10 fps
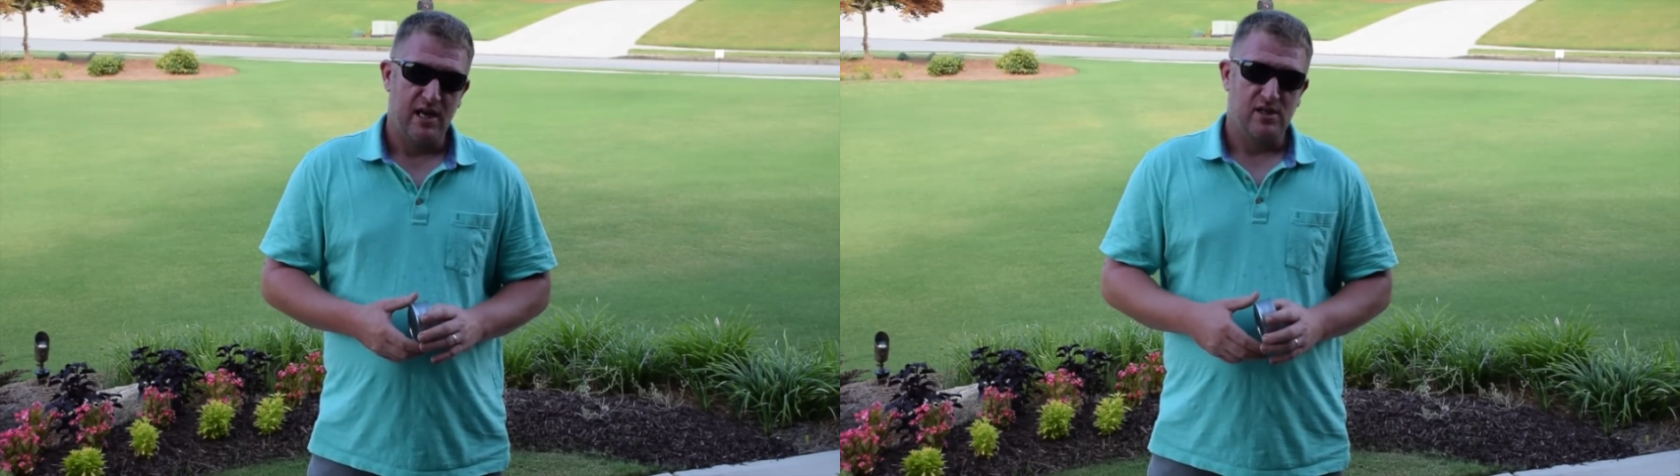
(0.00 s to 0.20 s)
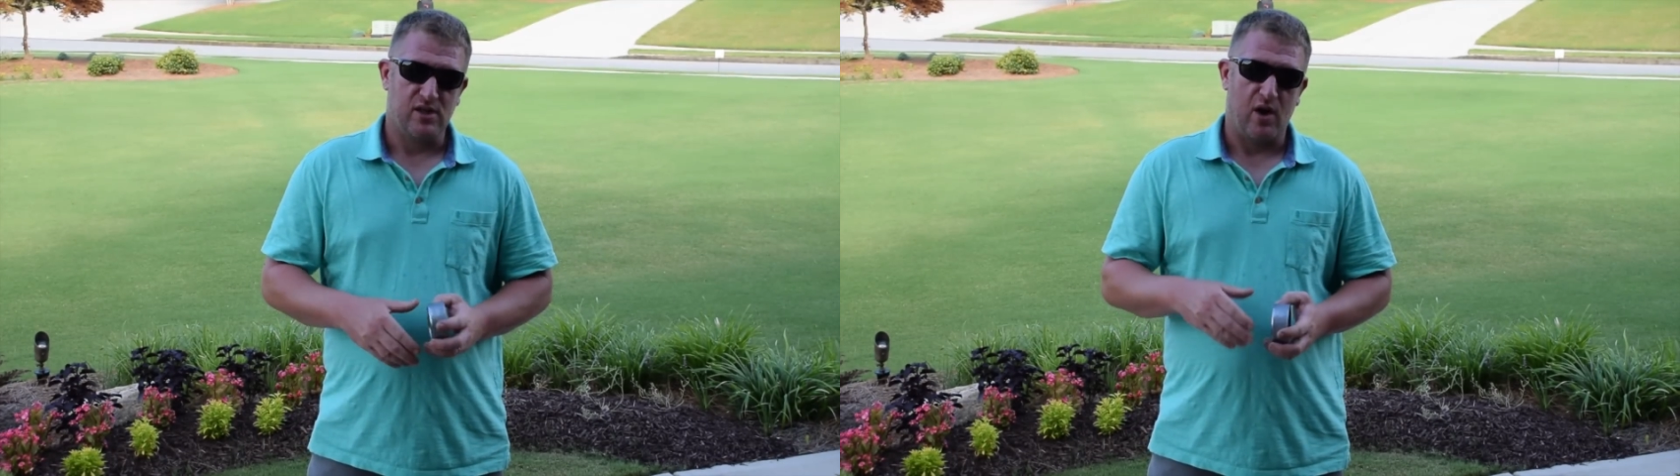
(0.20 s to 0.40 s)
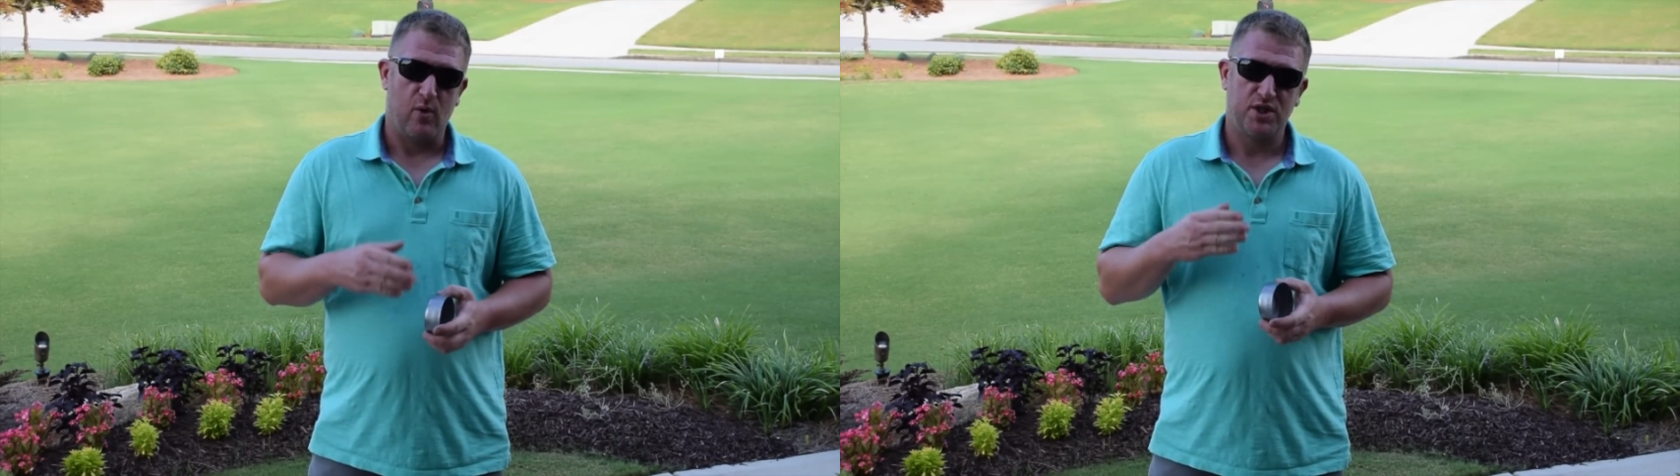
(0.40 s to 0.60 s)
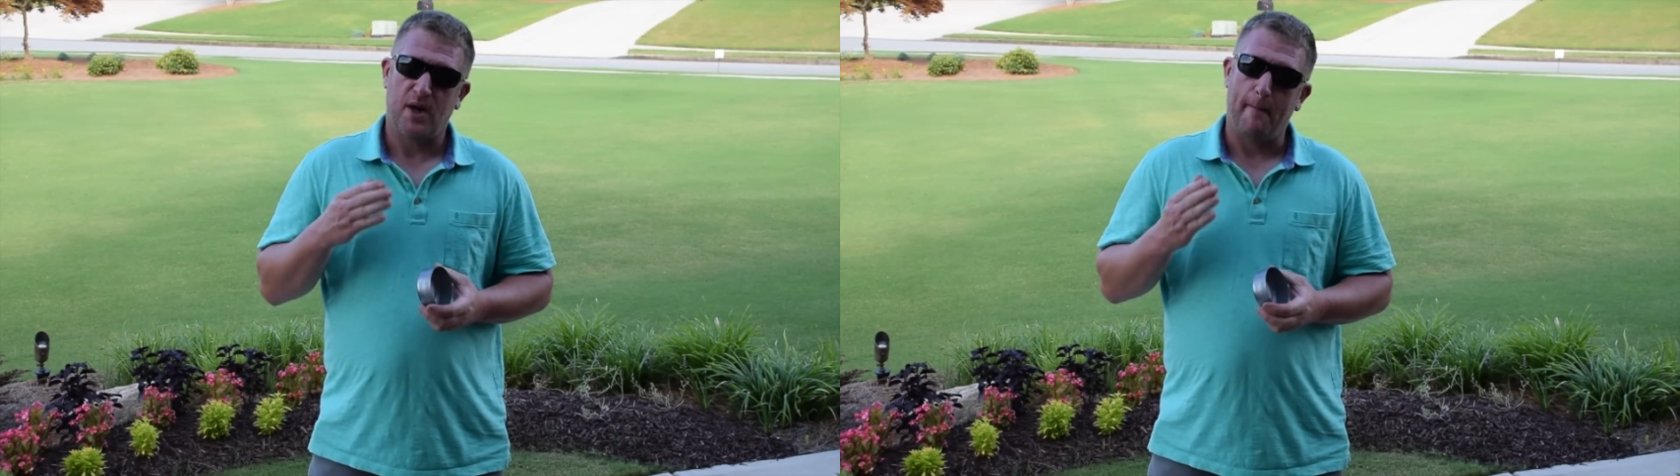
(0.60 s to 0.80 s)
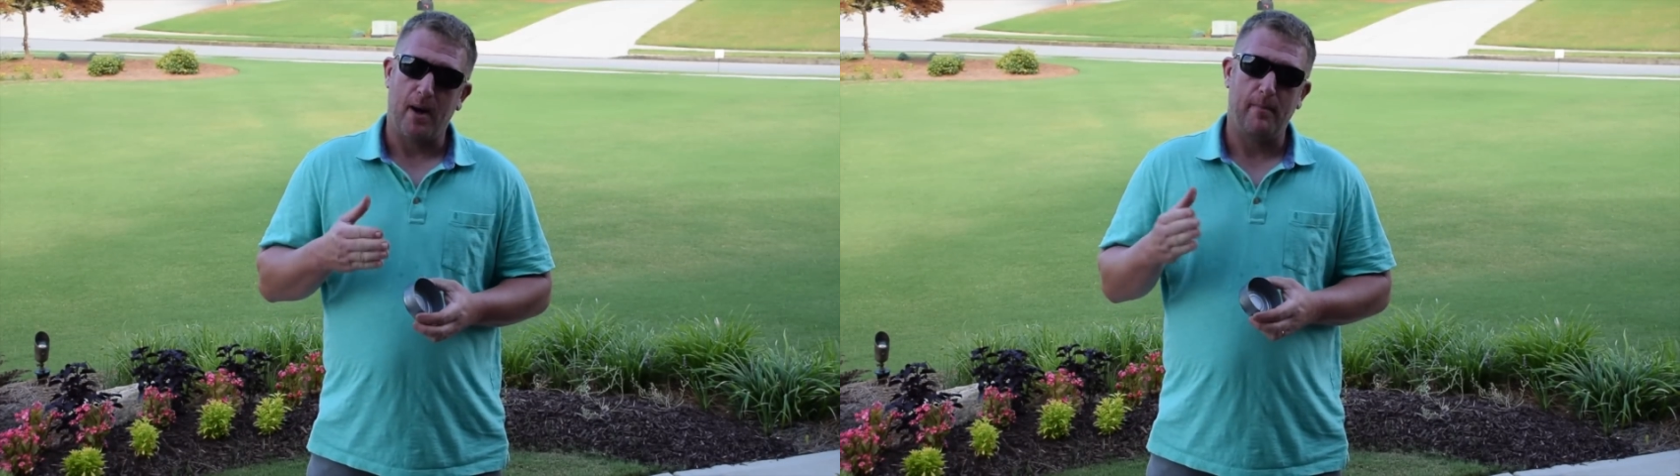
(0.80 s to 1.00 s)
So I want
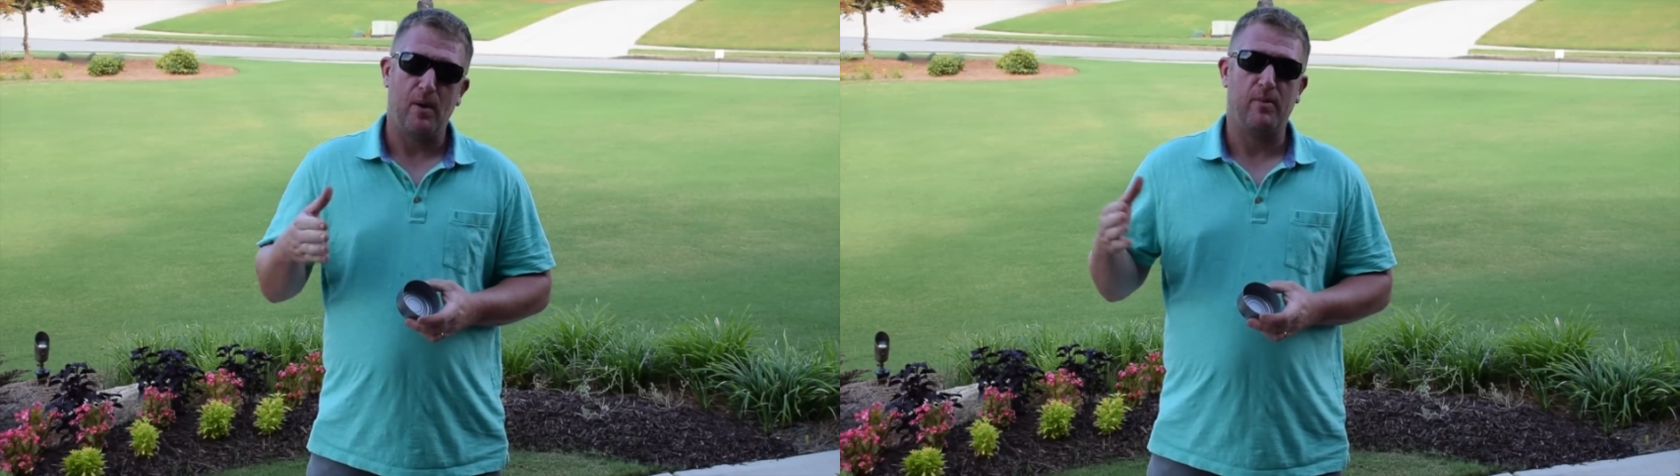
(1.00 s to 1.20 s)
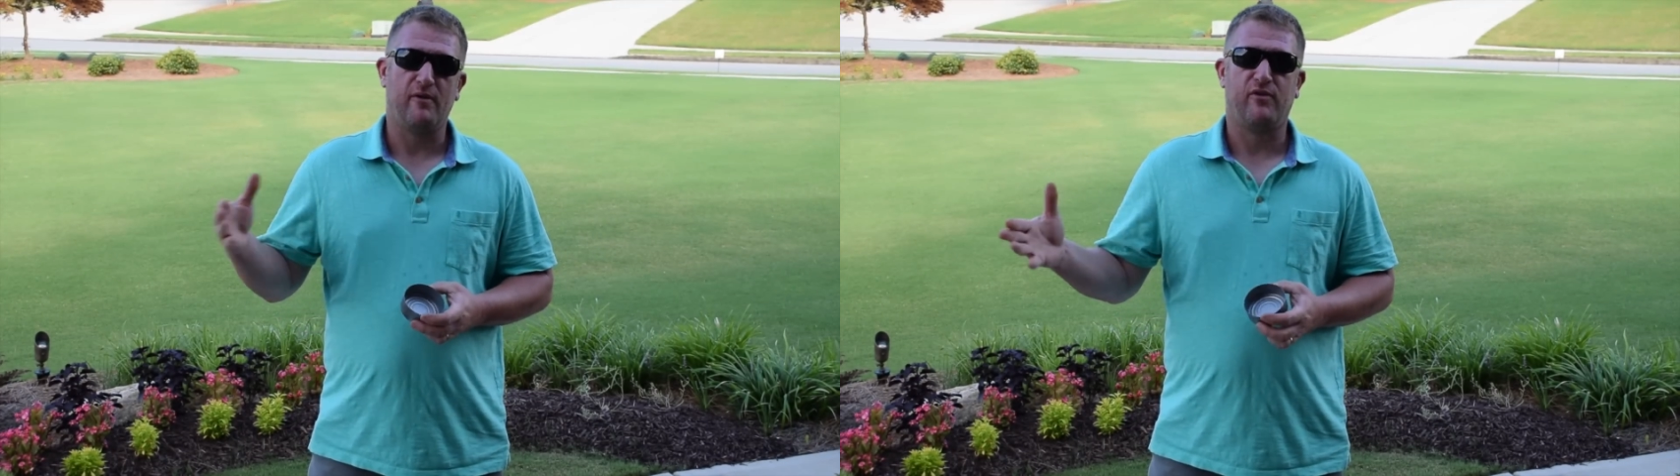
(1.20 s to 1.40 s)
you to bump up your